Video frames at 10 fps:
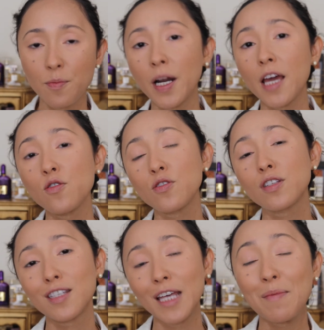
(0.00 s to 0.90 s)
but I use the
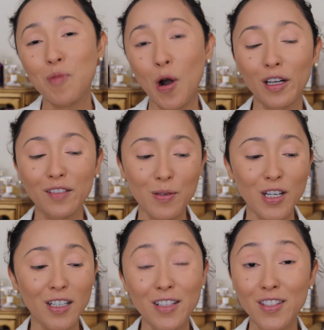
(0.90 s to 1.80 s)
same products from
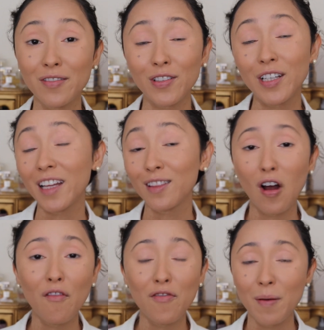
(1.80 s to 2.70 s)
Charlotte Tilbury and
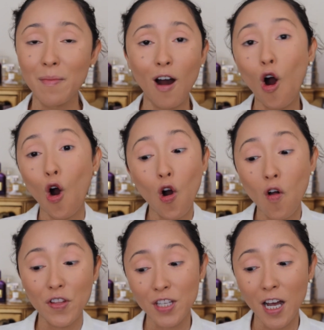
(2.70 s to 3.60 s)
love them all
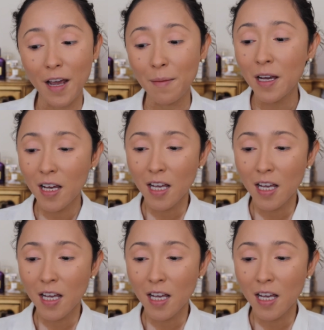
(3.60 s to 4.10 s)
the time.